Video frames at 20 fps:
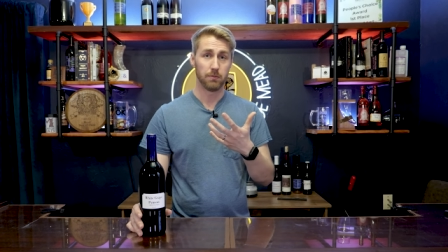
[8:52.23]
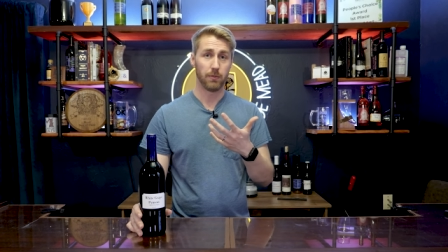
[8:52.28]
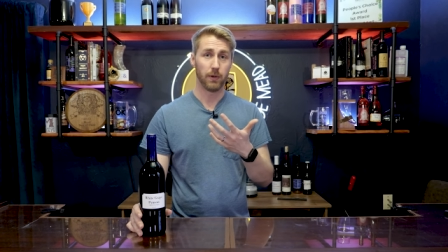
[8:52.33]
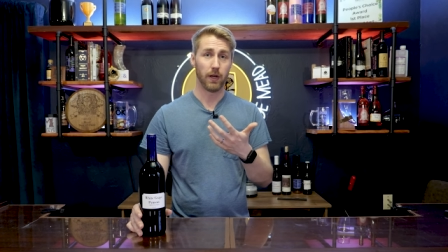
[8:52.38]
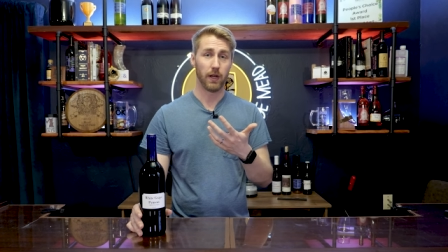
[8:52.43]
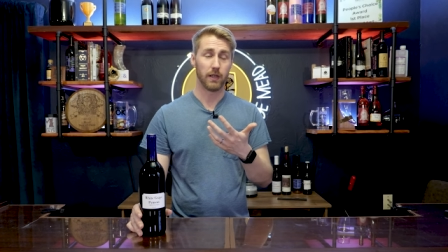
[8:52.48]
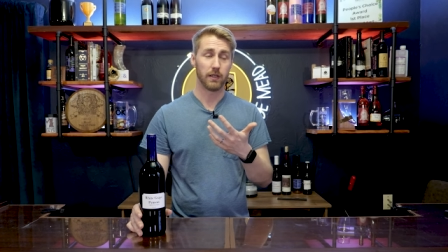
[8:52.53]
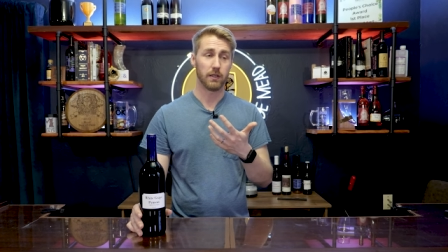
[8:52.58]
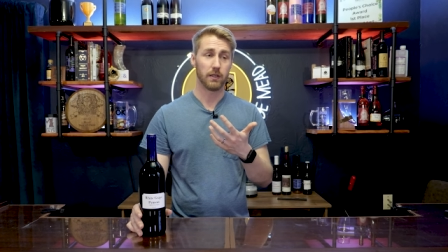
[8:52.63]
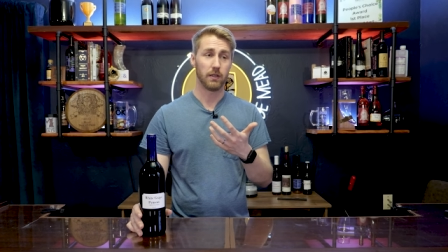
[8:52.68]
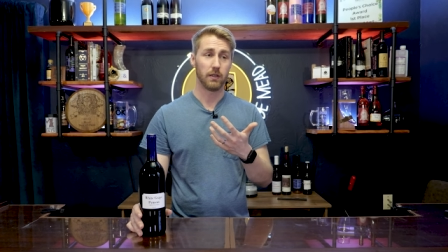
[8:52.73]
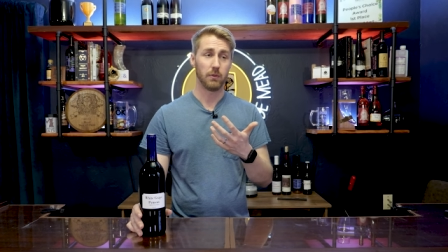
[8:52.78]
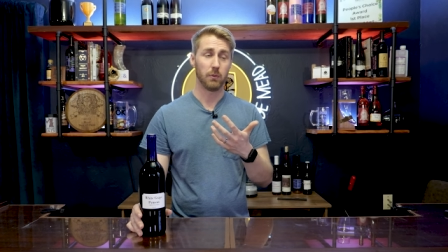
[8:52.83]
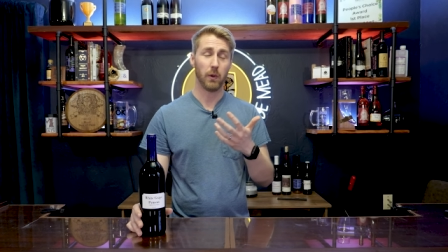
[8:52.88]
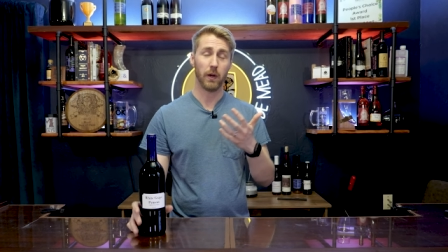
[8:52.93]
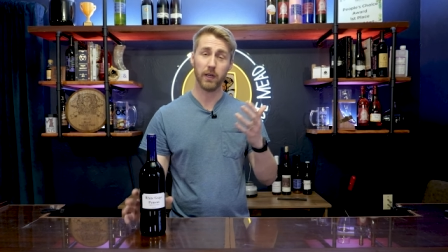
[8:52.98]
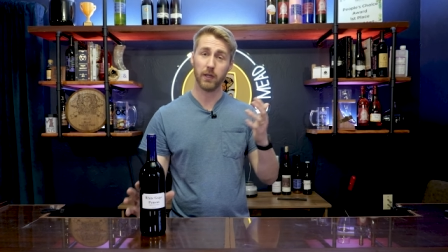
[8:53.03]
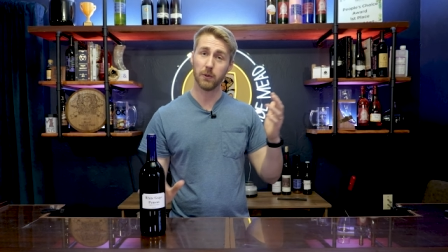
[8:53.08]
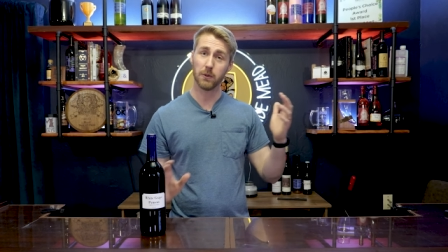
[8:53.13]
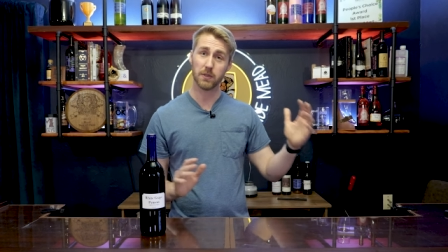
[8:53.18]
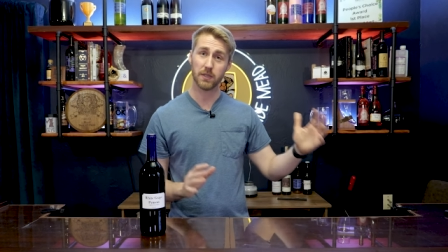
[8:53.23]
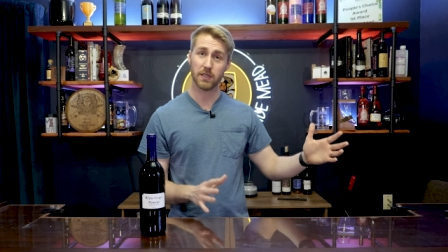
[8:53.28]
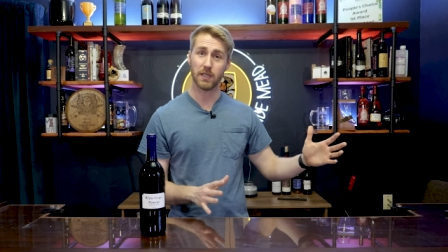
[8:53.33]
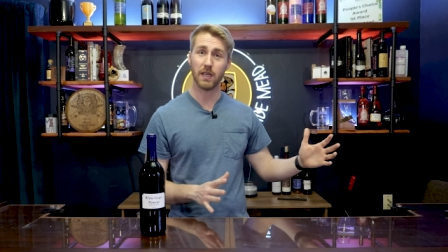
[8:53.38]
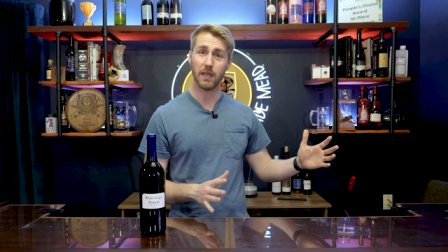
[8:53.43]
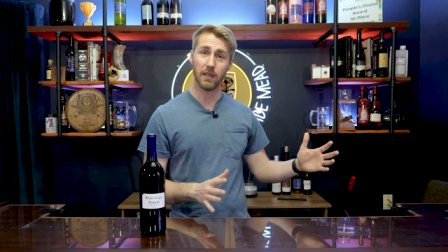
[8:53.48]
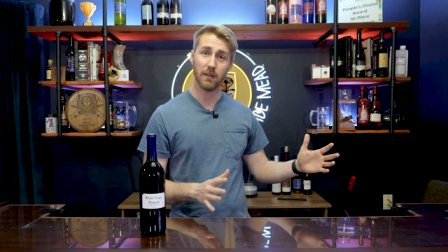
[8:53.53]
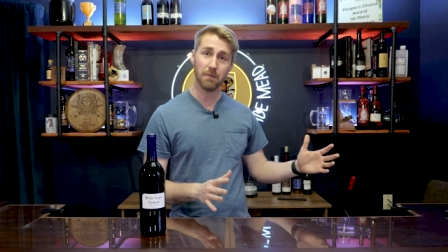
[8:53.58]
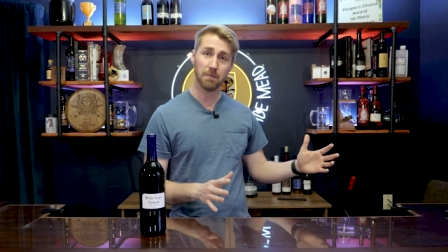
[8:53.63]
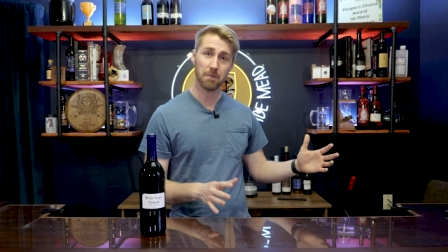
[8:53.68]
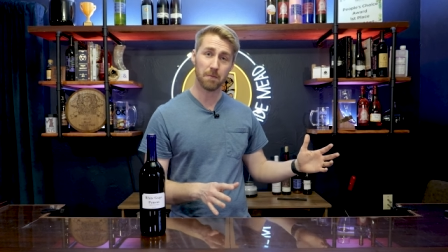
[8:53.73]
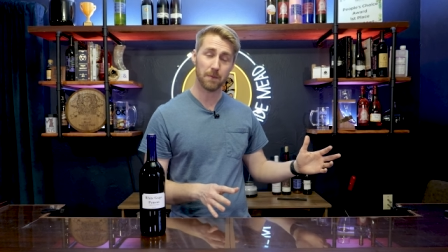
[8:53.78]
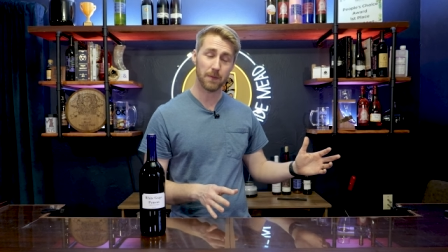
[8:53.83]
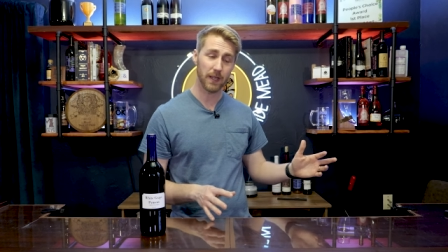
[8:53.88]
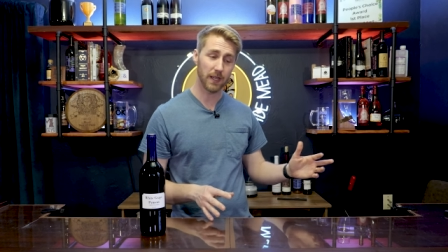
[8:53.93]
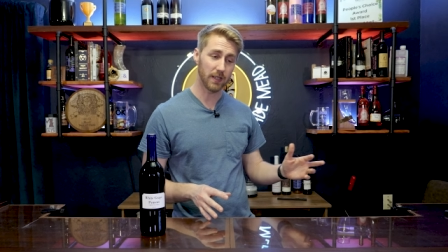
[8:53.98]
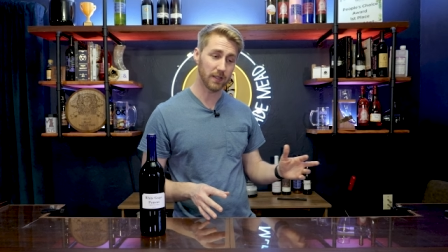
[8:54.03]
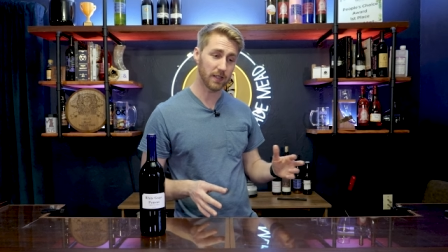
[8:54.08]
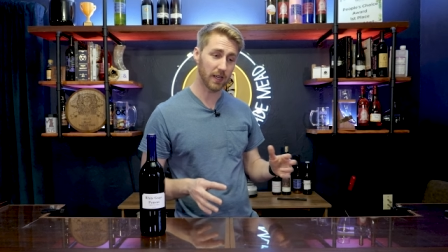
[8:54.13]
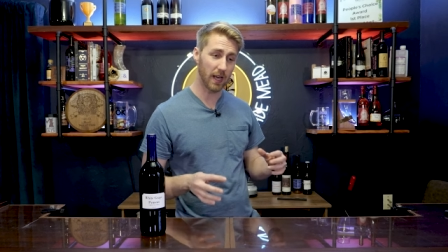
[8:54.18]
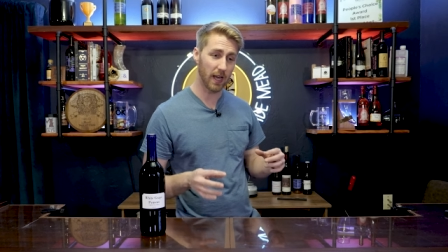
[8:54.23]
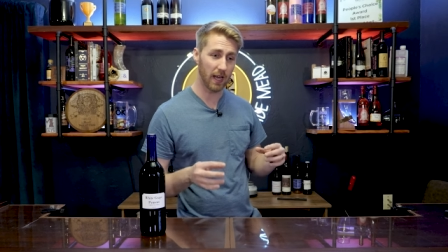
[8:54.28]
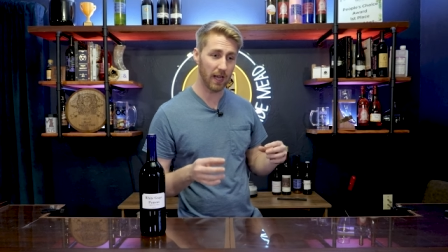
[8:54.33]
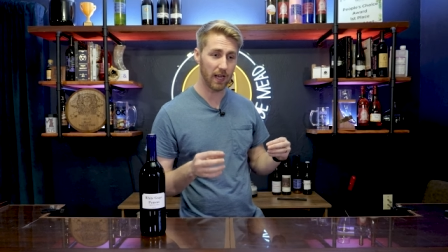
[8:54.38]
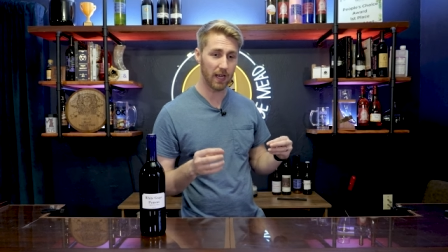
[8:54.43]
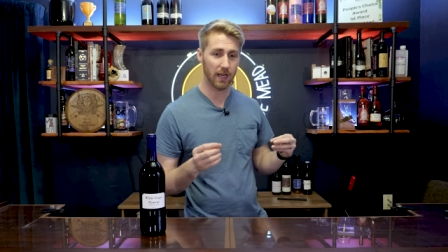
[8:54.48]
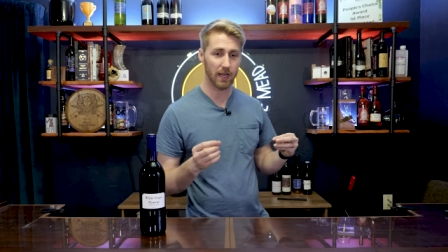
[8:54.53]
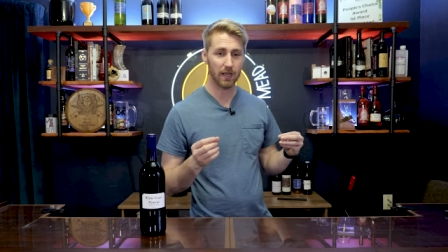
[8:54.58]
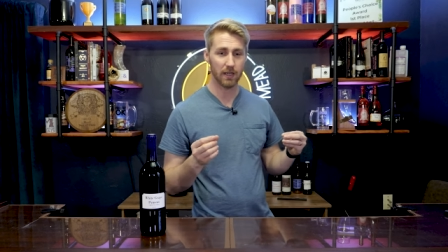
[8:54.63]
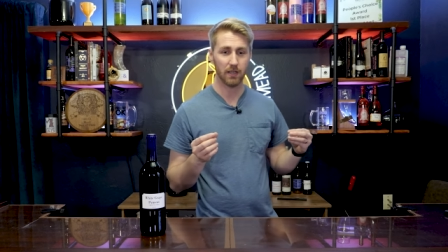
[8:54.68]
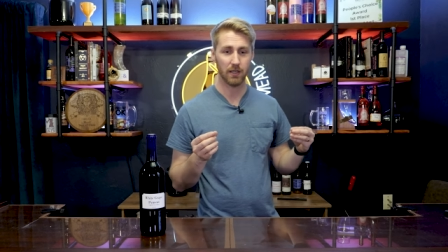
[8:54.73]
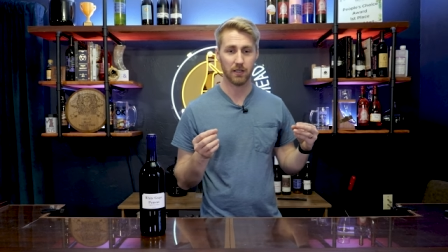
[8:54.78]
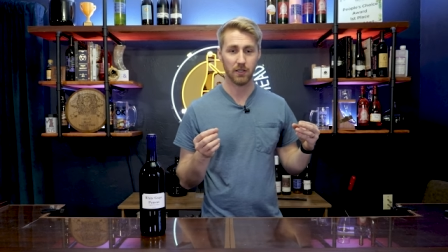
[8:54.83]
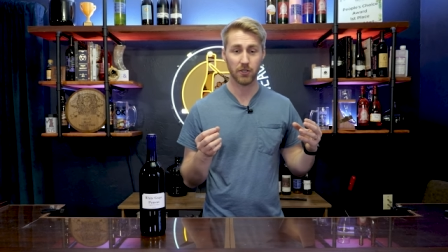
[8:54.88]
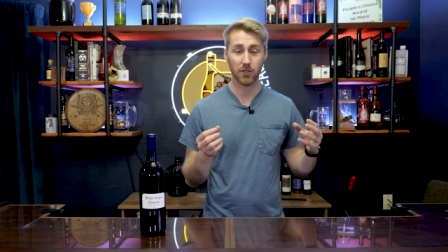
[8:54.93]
but what you'll see is a